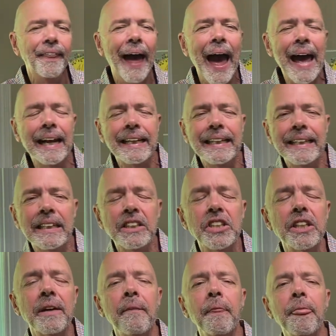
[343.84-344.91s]
that
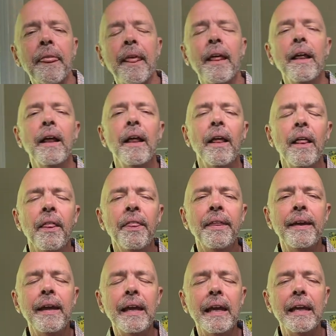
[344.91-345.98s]
is
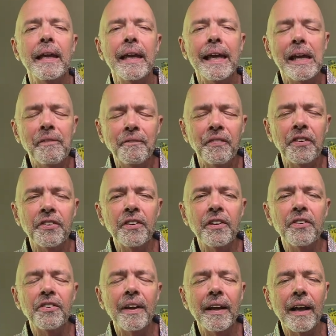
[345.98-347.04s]
the
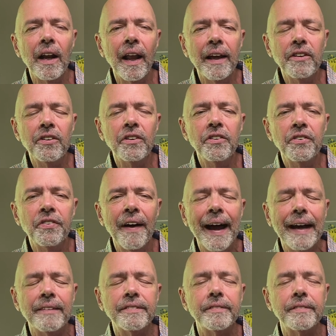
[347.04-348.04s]
emphasis in Galatians 5.